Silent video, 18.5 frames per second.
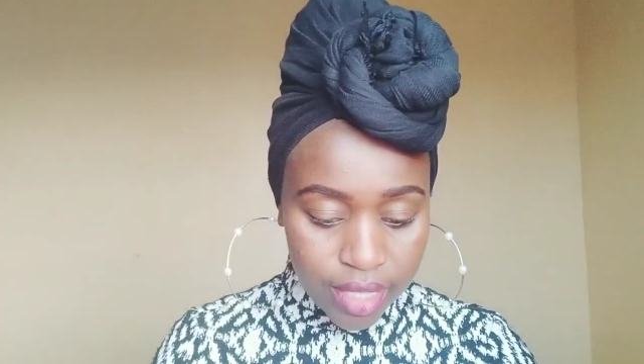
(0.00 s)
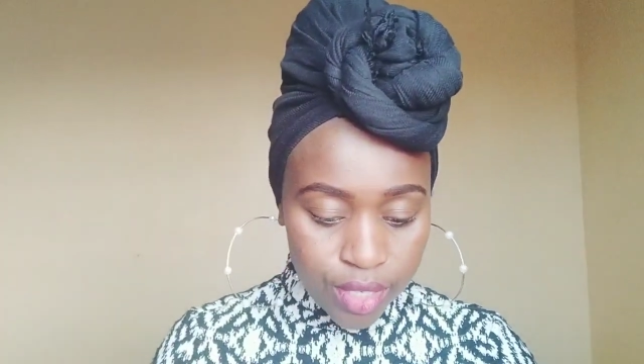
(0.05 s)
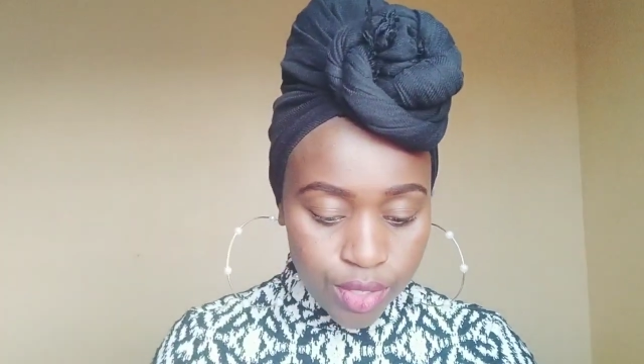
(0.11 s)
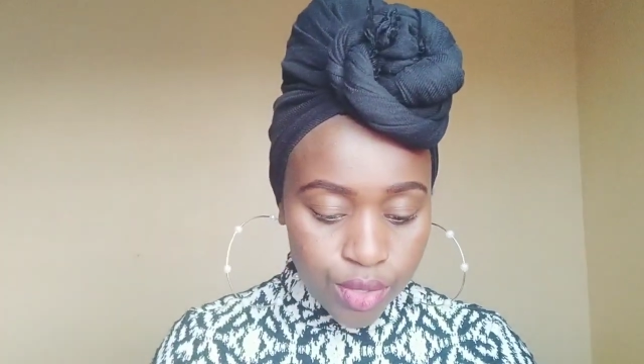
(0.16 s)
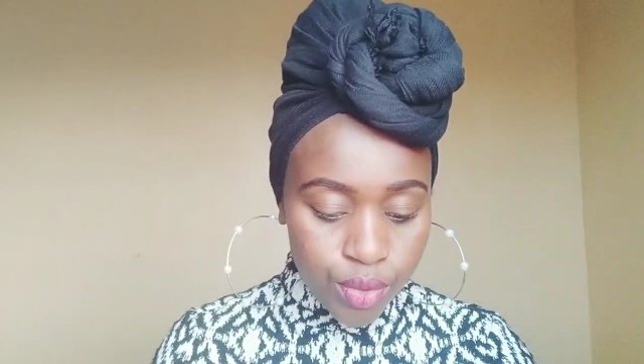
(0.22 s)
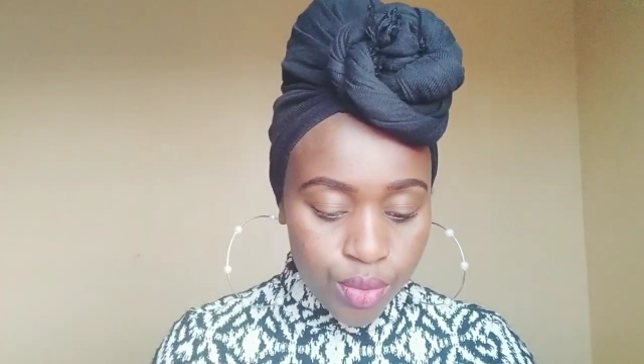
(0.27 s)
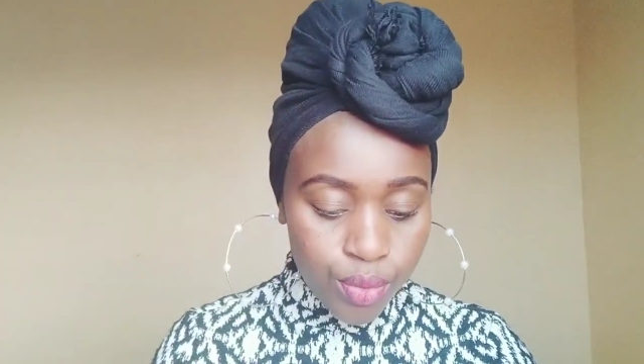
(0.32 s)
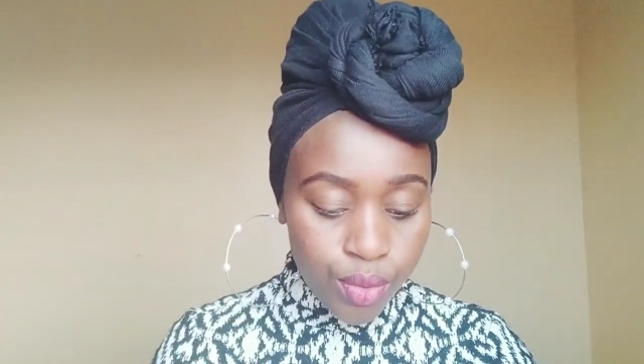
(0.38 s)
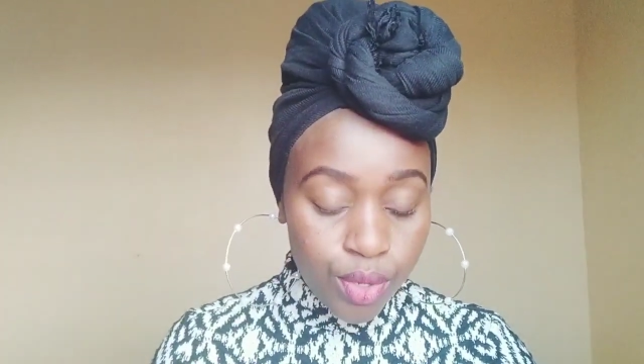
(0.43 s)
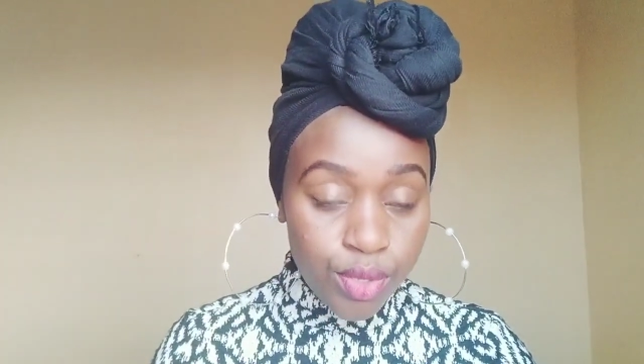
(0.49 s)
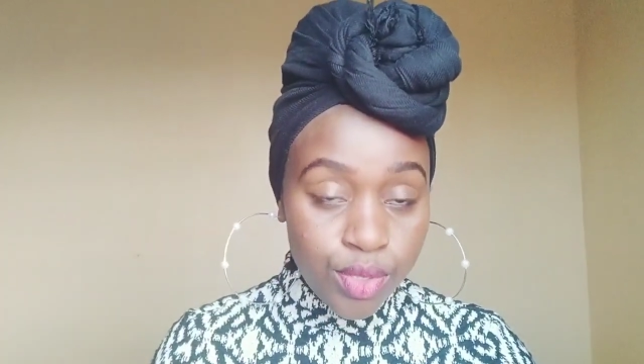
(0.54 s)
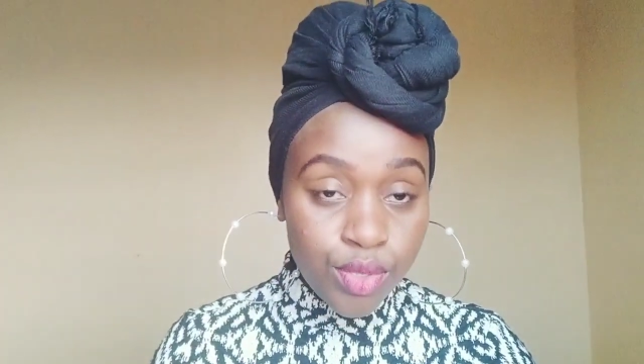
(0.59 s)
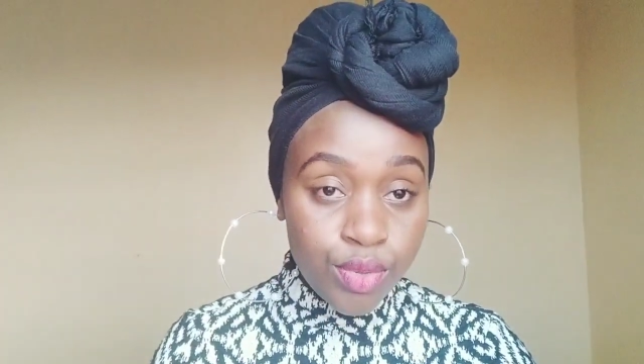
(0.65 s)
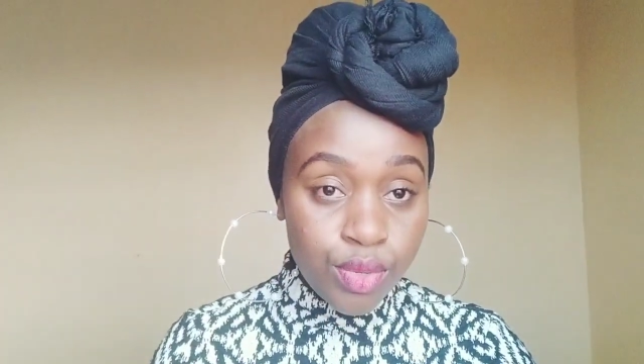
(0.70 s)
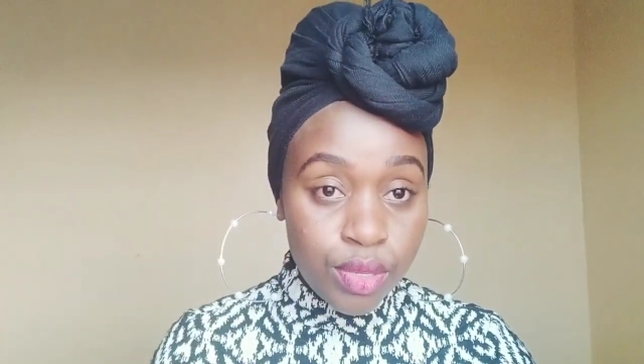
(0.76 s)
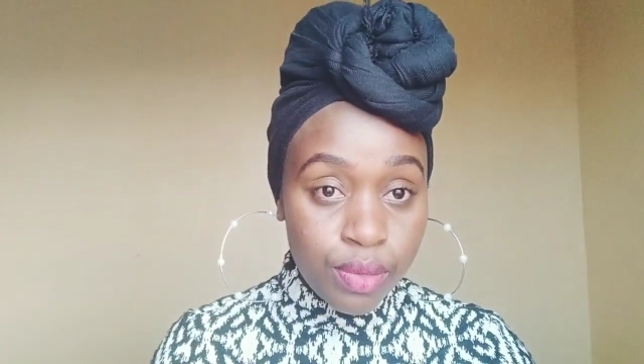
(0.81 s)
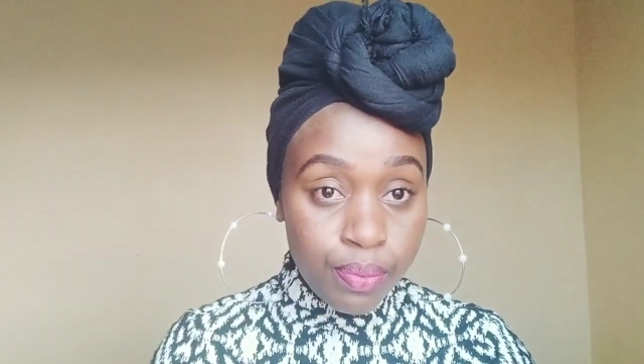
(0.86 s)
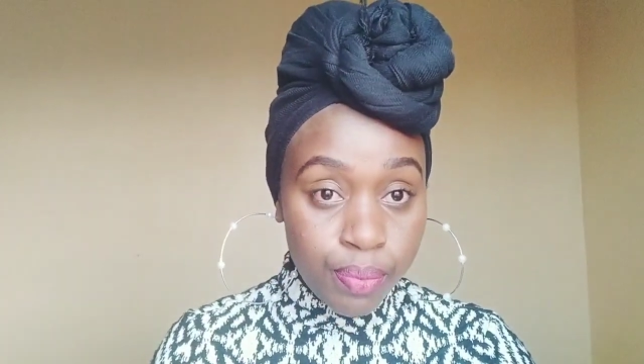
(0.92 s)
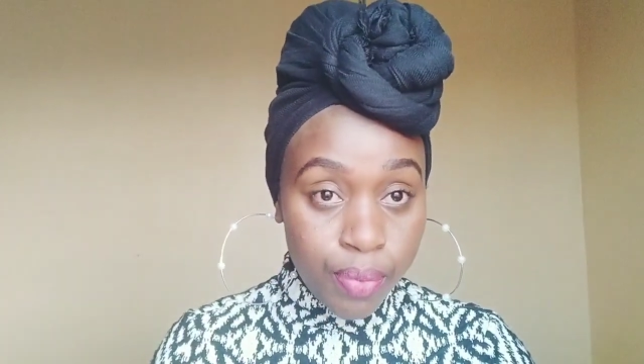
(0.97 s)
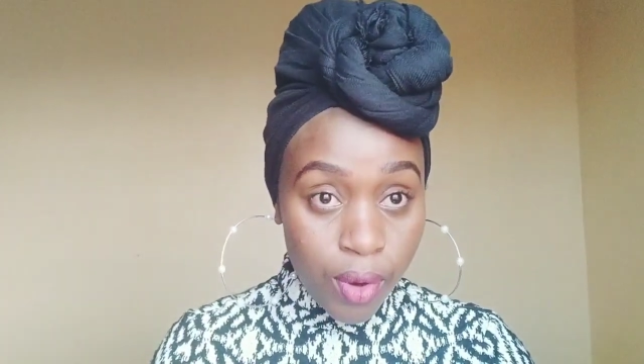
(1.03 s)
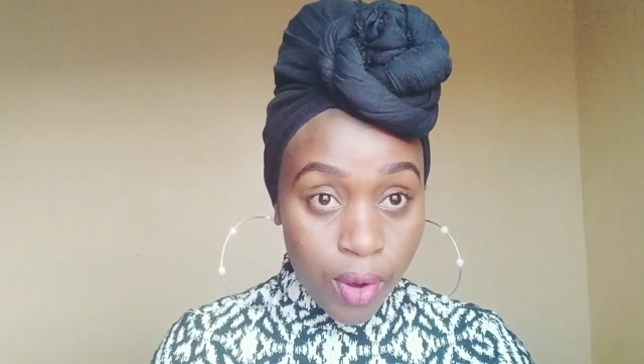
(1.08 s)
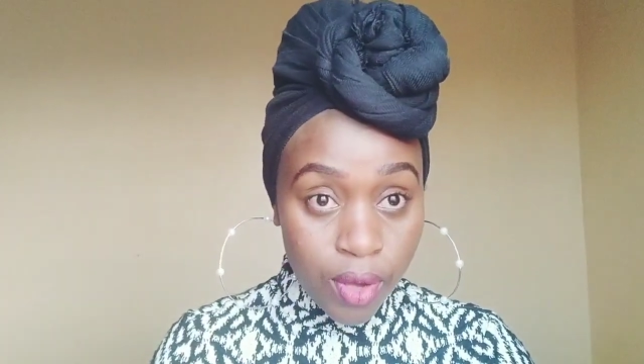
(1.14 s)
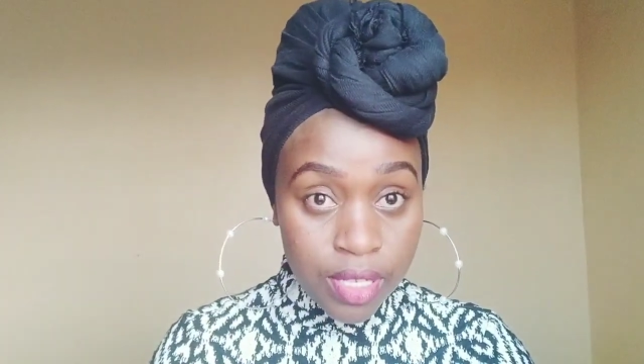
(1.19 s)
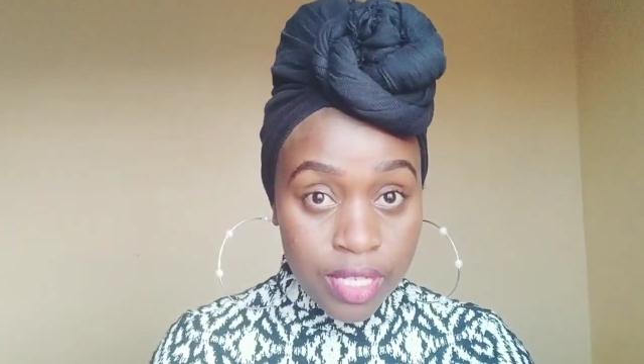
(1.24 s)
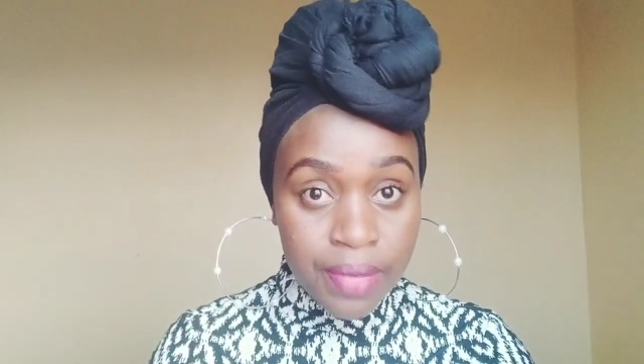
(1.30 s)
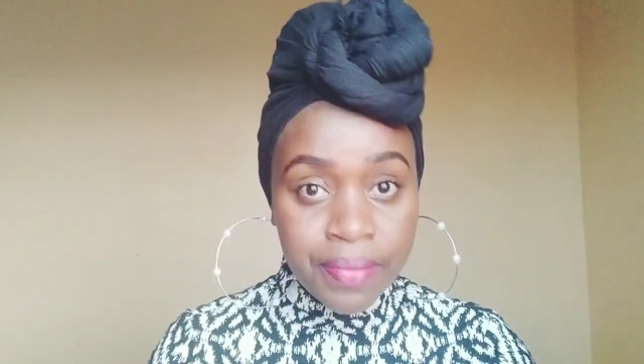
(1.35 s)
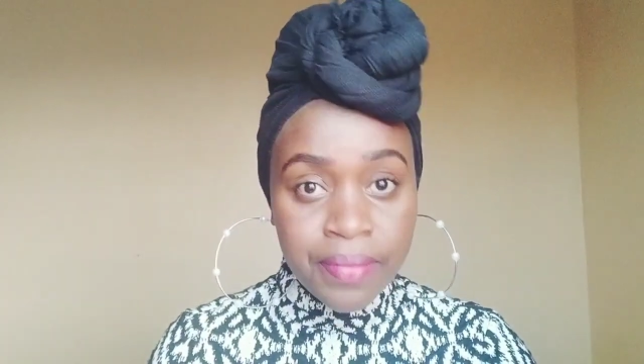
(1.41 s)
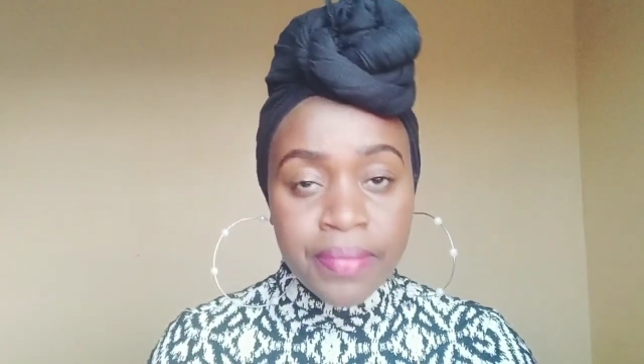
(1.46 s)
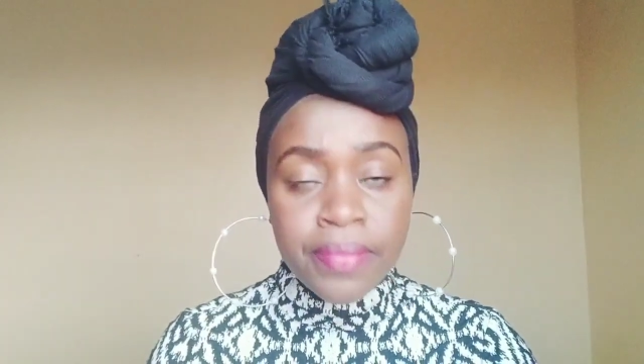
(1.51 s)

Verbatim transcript: that you want to import.